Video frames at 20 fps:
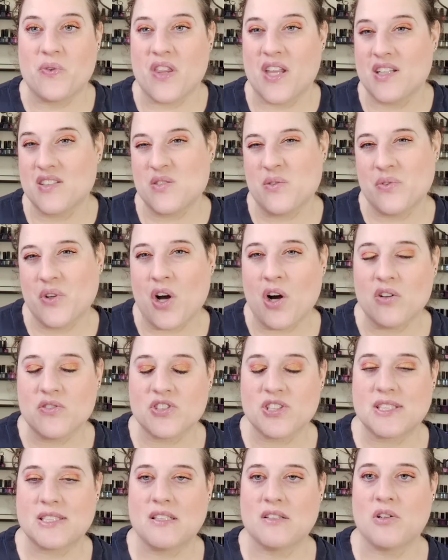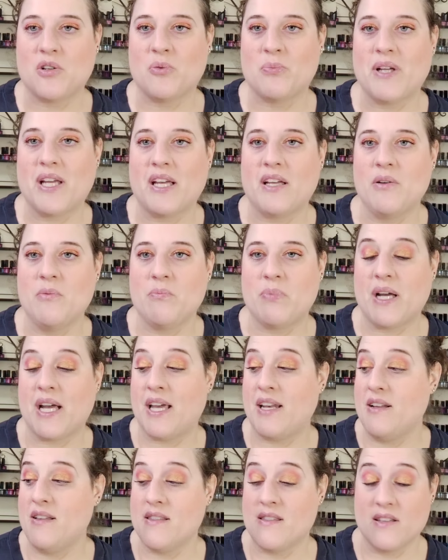Things will dull just a little bit,
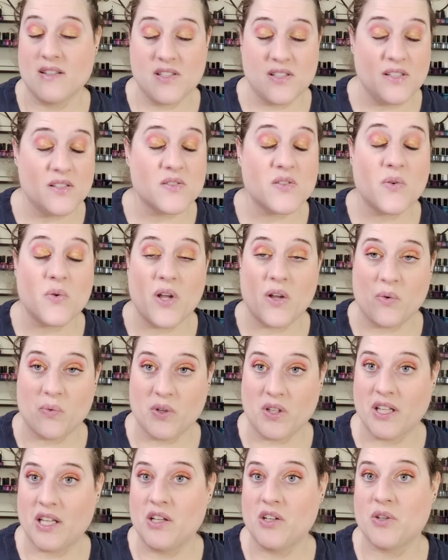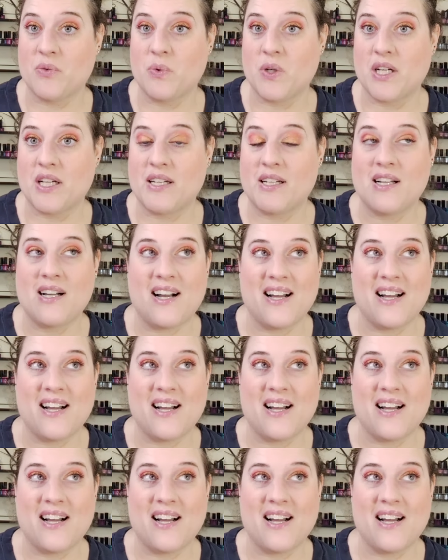but this is a really good one.